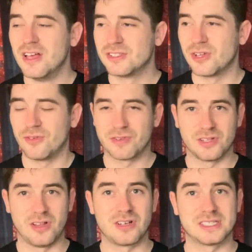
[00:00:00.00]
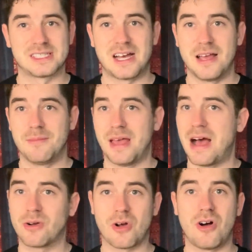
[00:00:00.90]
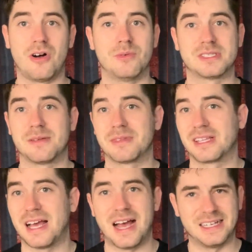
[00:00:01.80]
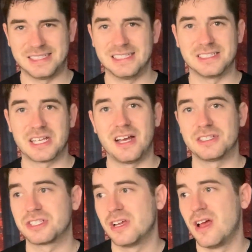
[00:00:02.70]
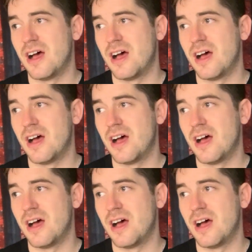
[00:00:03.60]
So for the longest time, alcohol was something that I didn't touch.